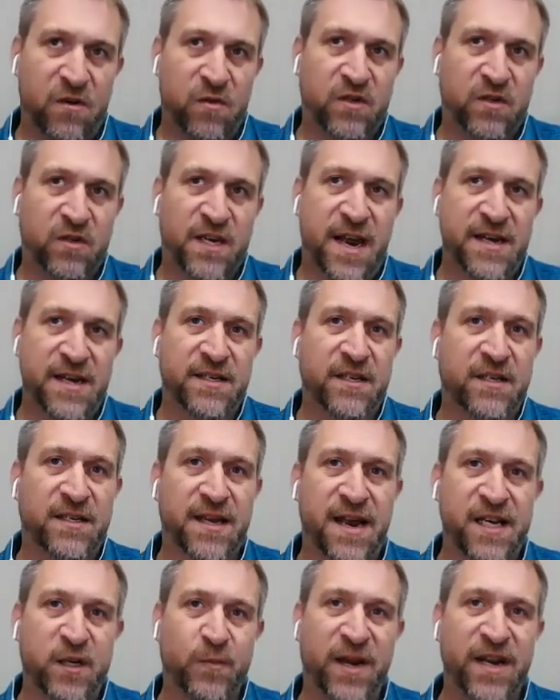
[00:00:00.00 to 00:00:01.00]
size to
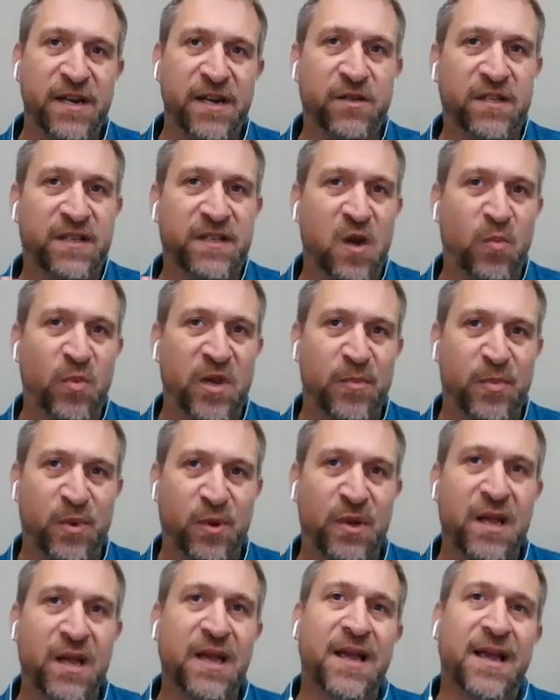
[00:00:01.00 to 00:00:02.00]
size. But I usually tell
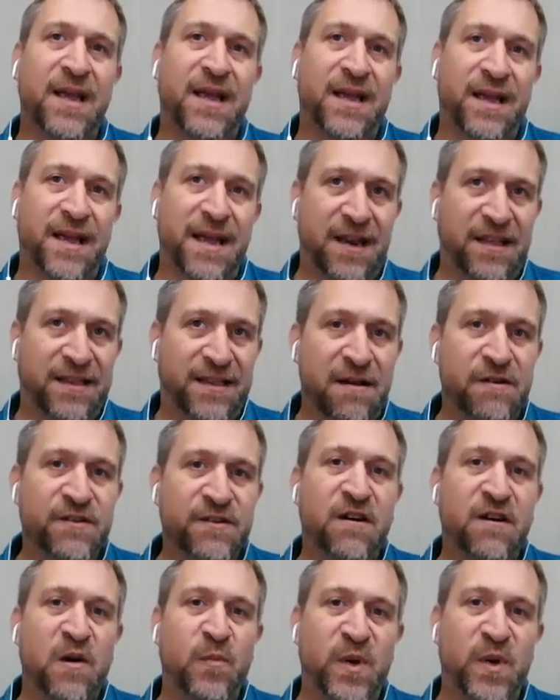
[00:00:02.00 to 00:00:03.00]
people at
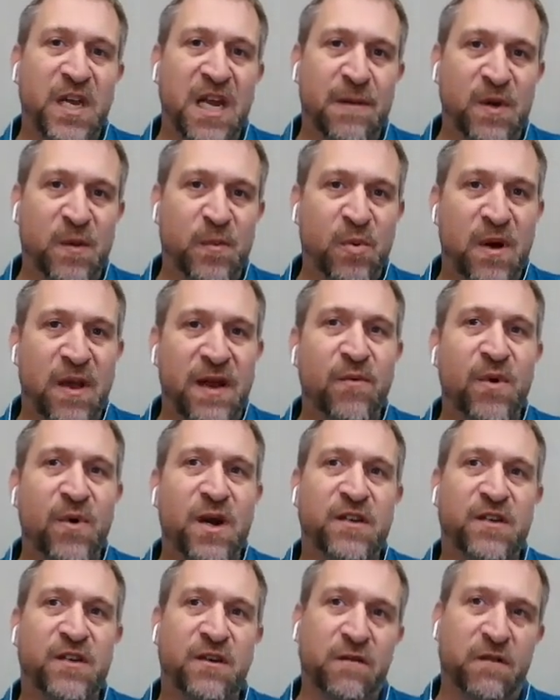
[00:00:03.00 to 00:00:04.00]
1000 RPM, you probably want
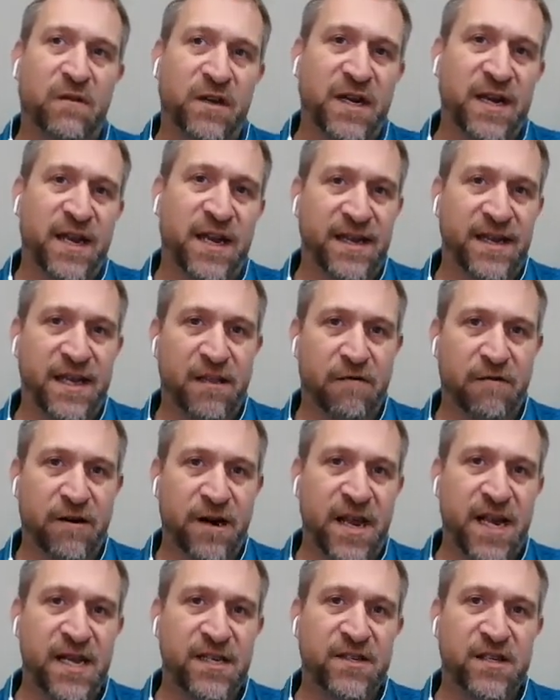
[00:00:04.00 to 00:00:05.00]
to start looking at either an
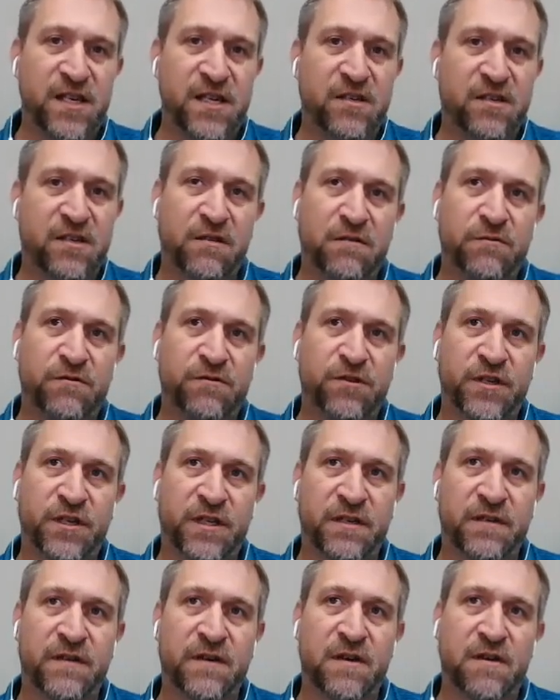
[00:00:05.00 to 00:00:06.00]
AC
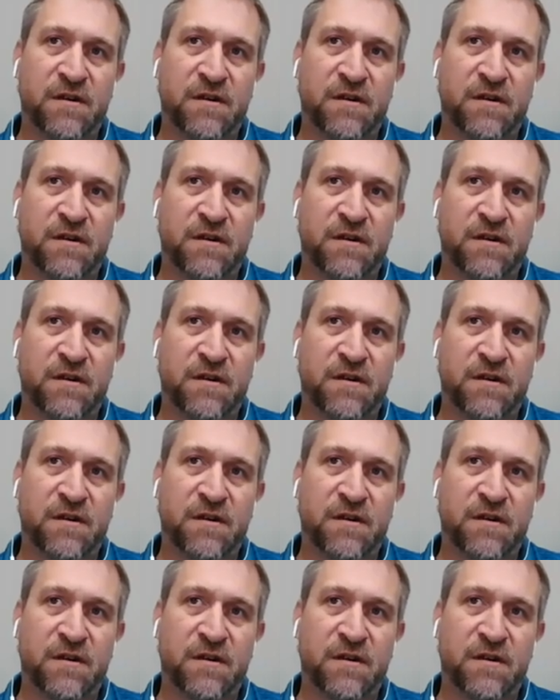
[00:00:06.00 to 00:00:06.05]
solution